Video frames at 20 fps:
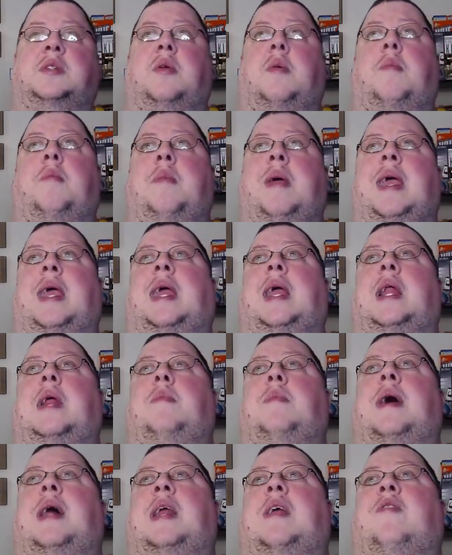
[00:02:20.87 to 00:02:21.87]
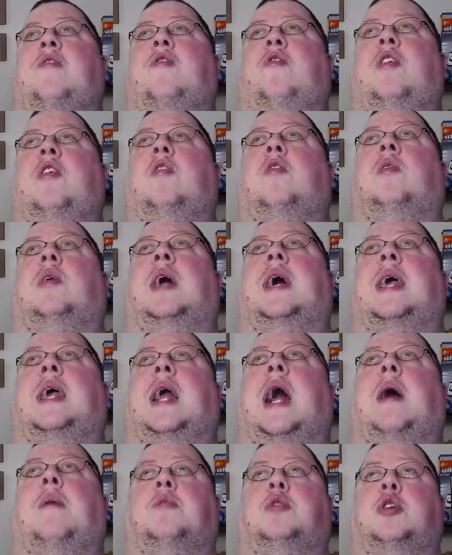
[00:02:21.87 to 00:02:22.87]
make anybody feel like
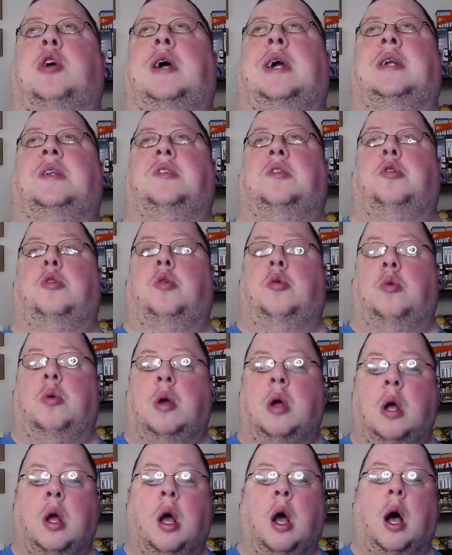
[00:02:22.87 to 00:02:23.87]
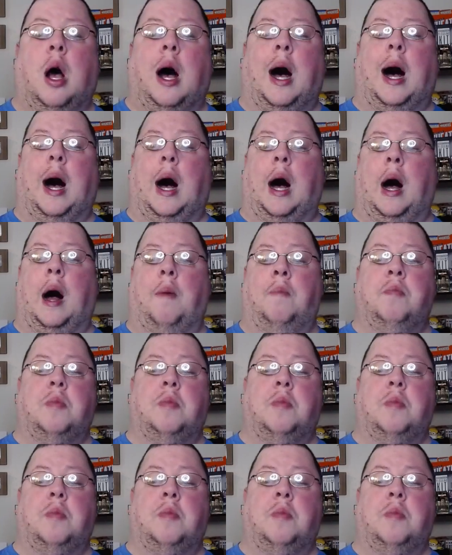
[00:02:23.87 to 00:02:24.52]
I'm trying to uh,